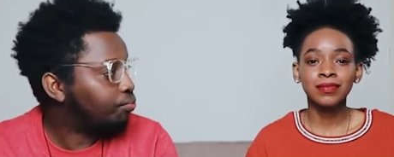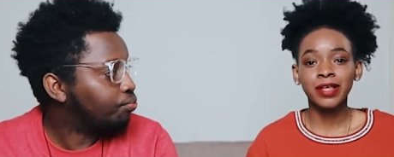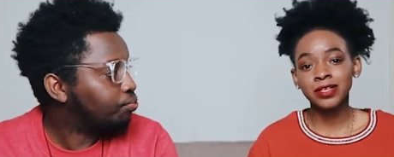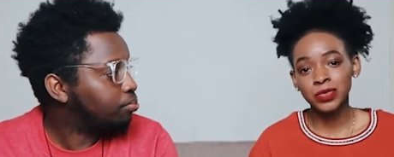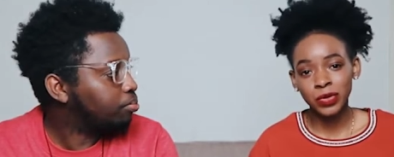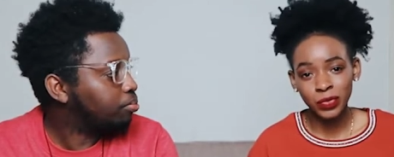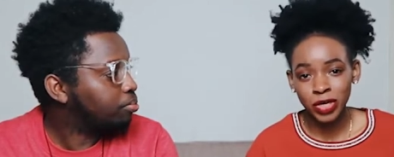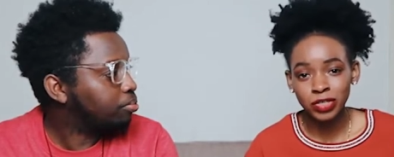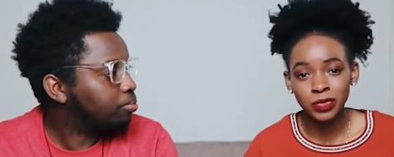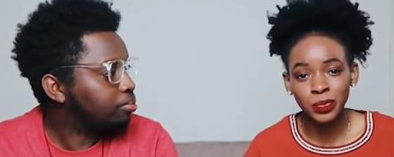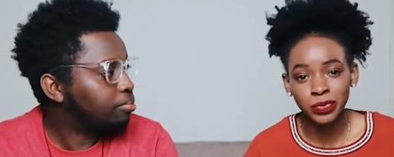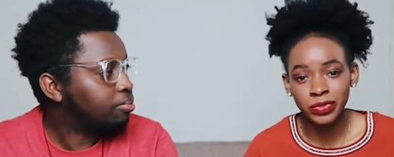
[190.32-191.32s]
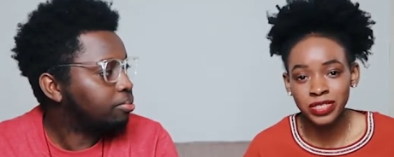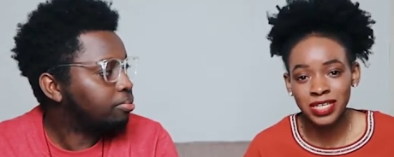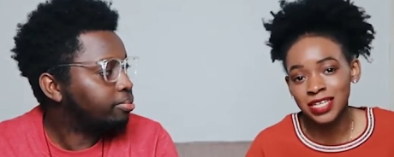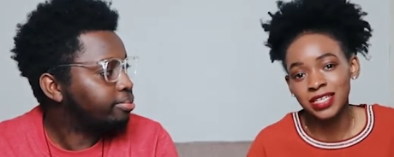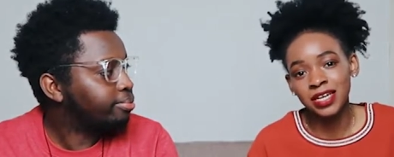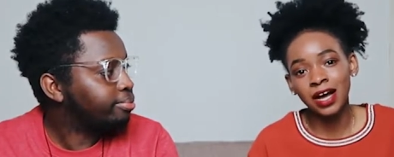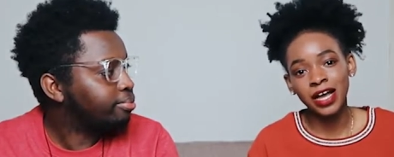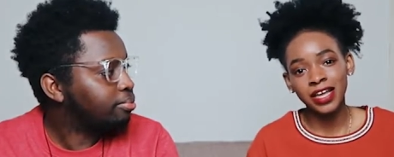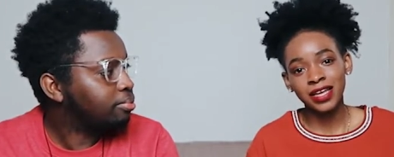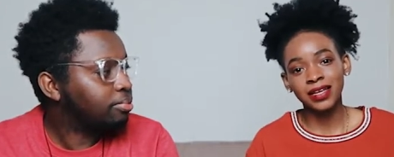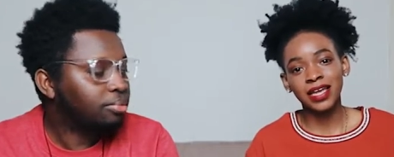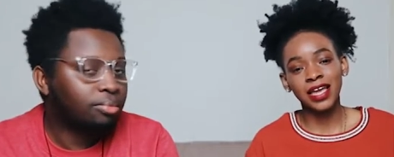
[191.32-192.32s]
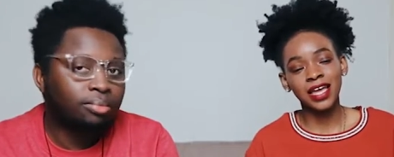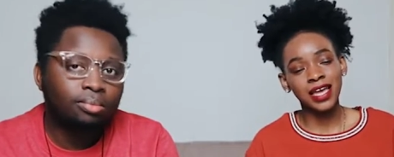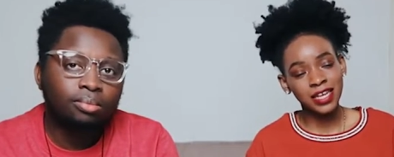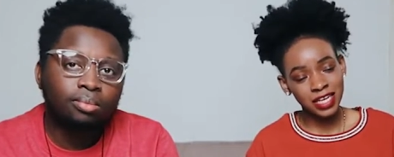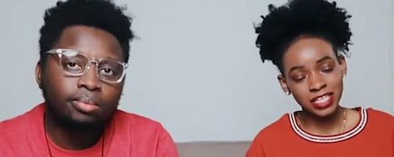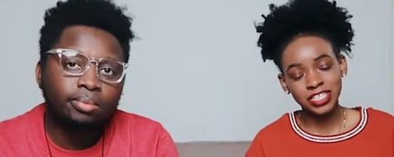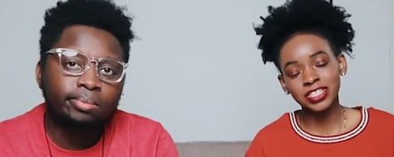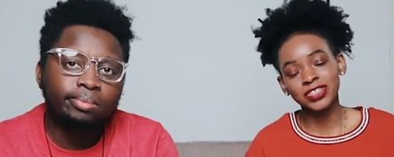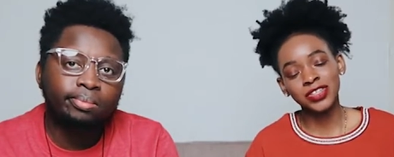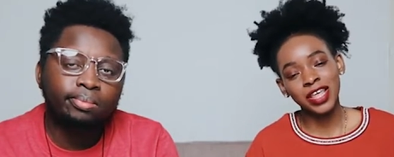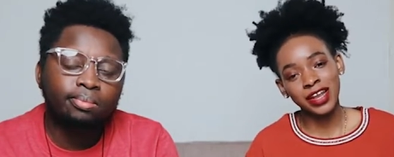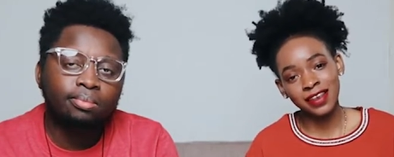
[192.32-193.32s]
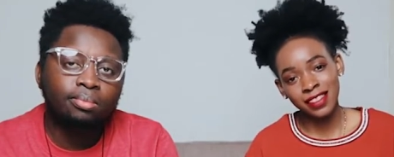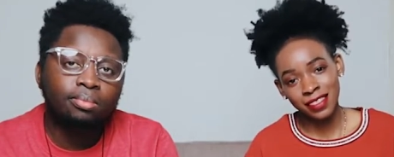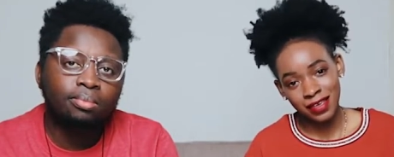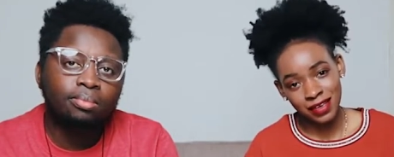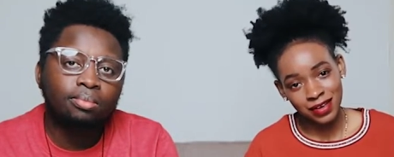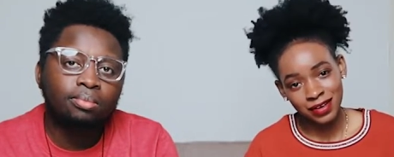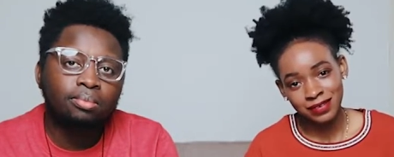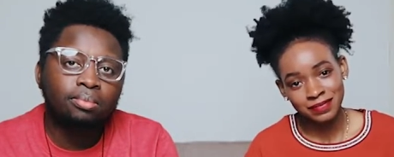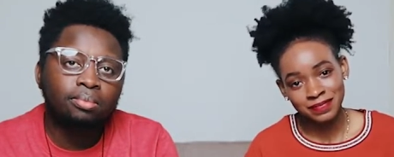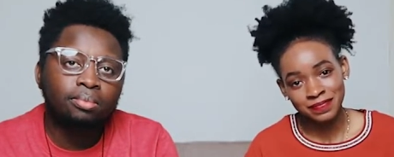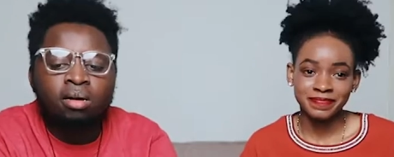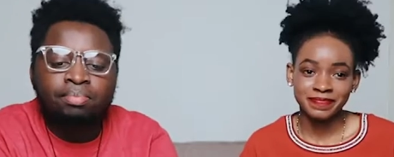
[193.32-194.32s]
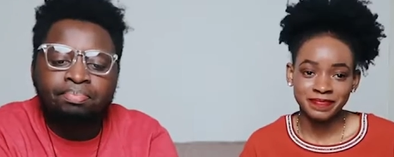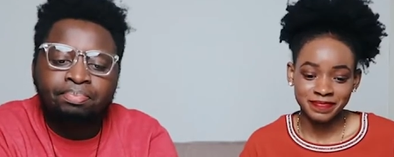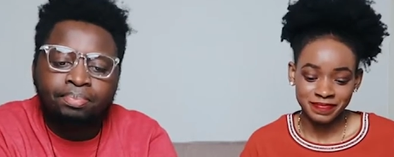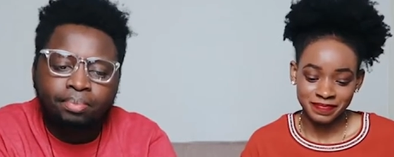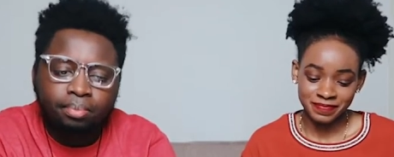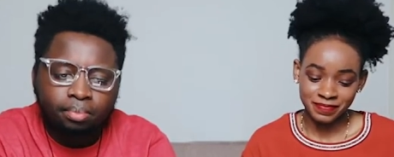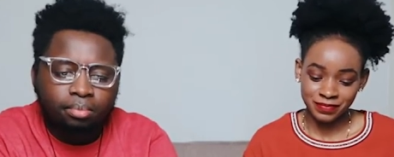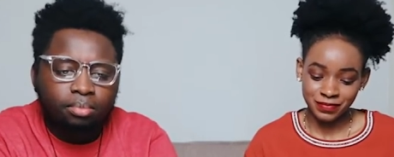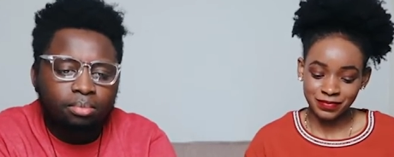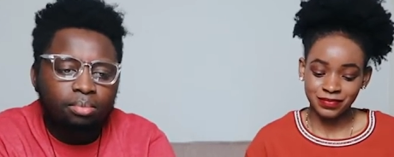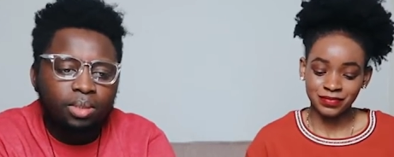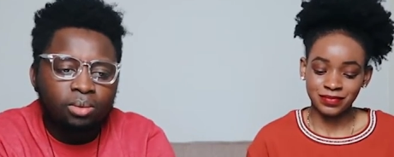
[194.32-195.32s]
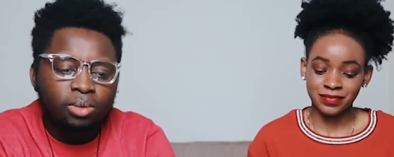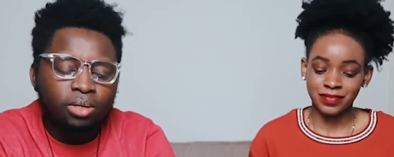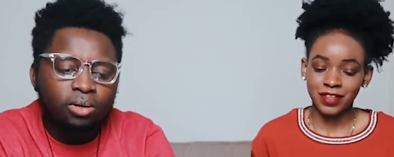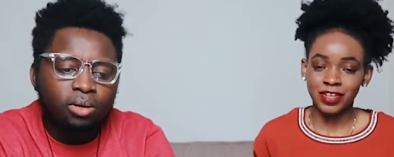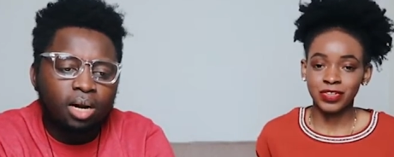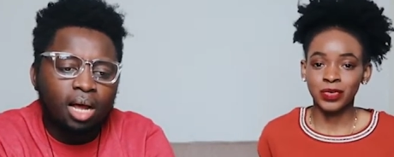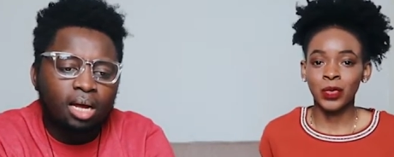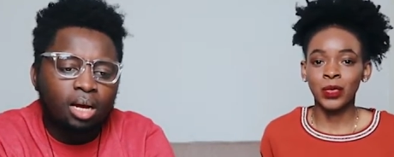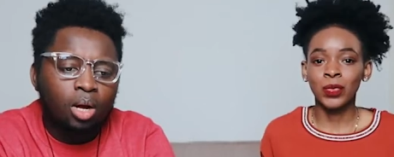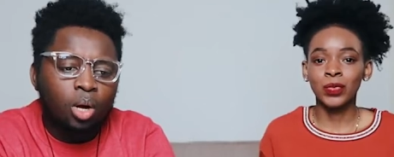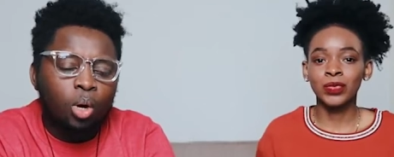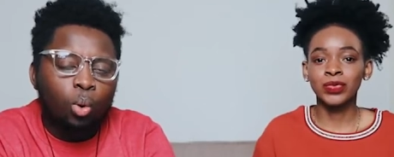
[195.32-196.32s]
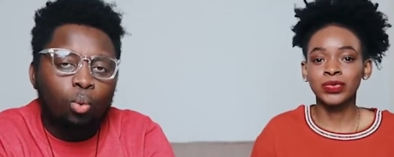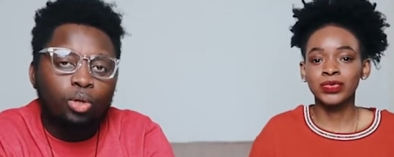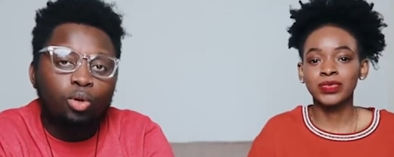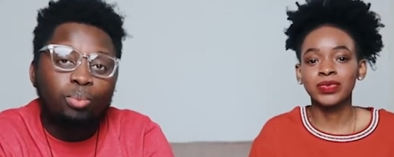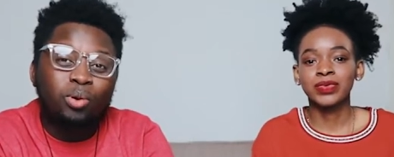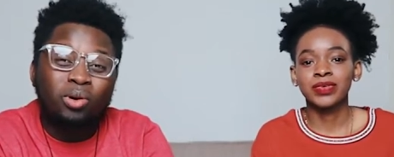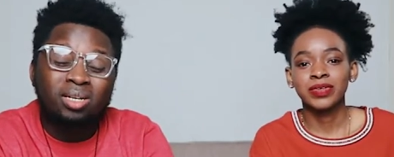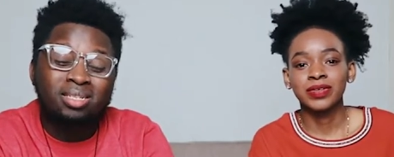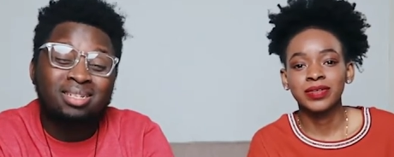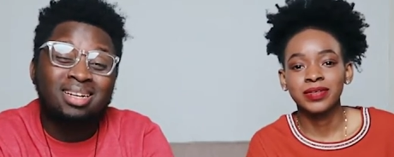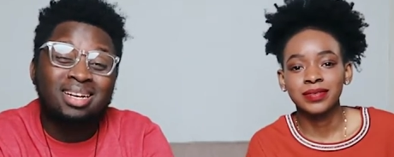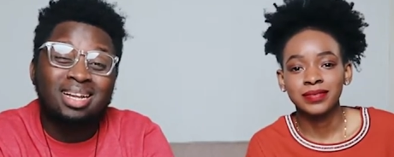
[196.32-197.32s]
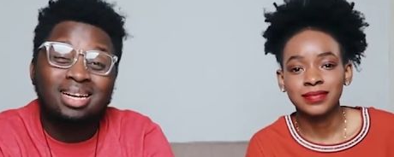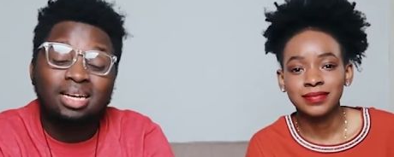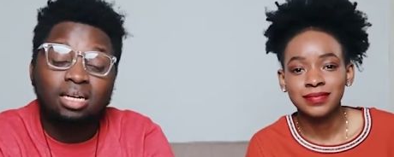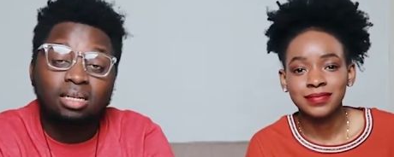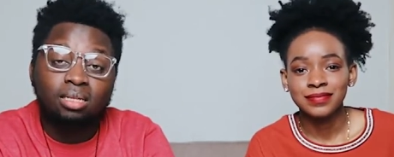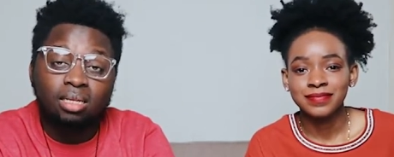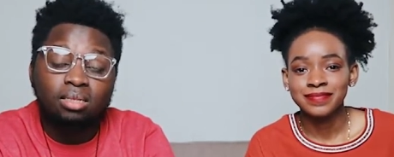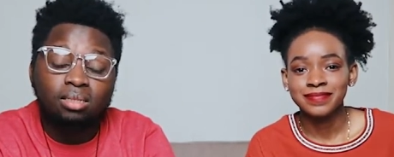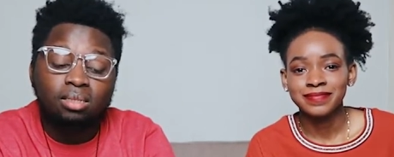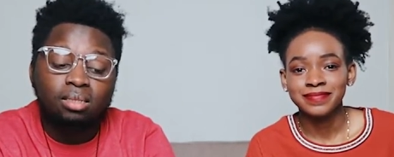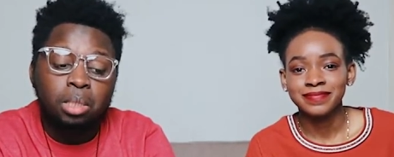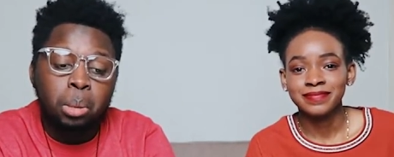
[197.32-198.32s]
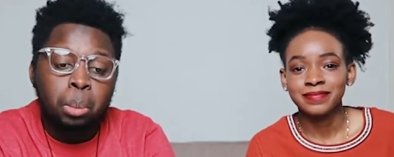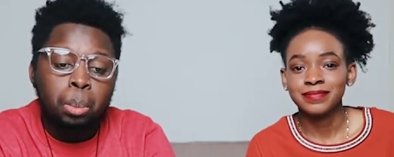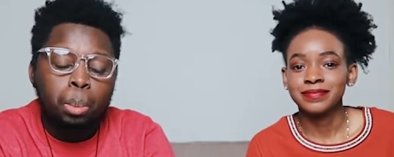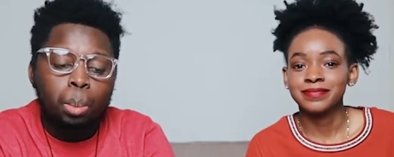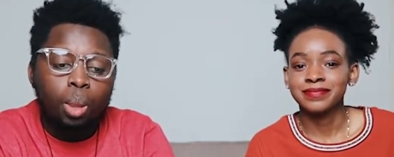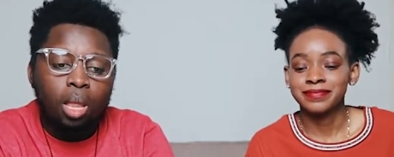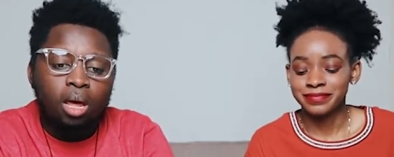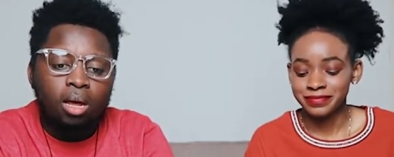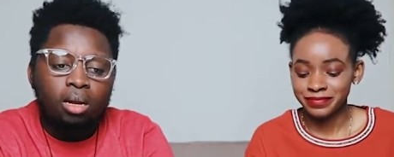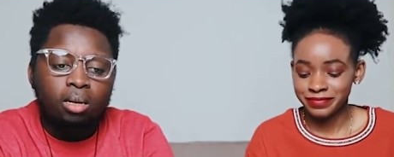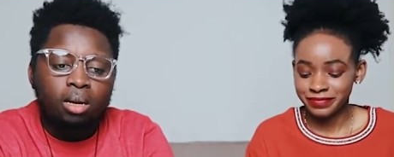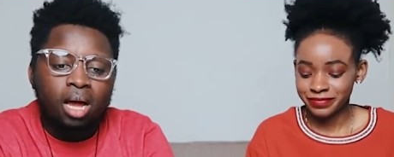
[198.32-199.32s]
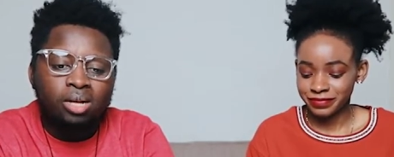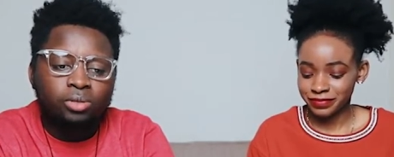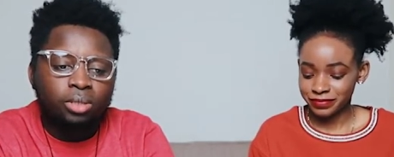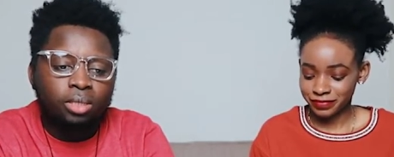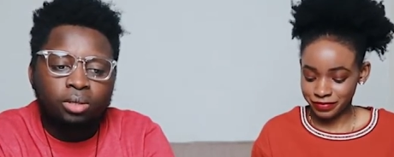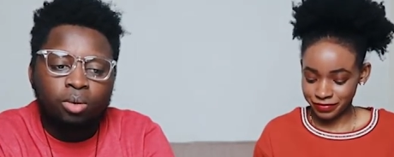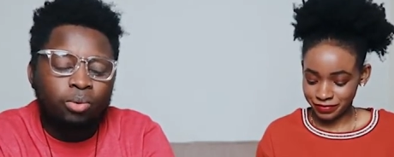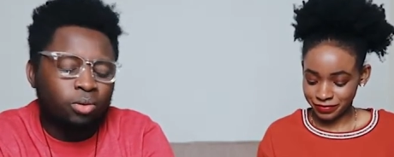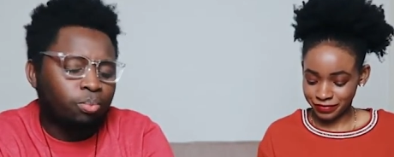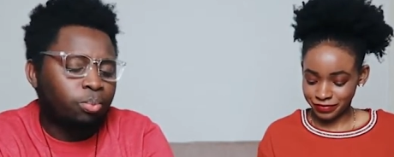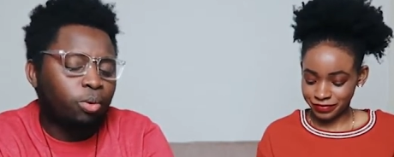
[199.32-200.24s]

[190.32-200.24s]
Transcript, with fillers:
Speaker 1: that's when we want to put in our energy into that thing
Speaker 2: um what do you call like we do procrastinate a lot of things and actually you know pro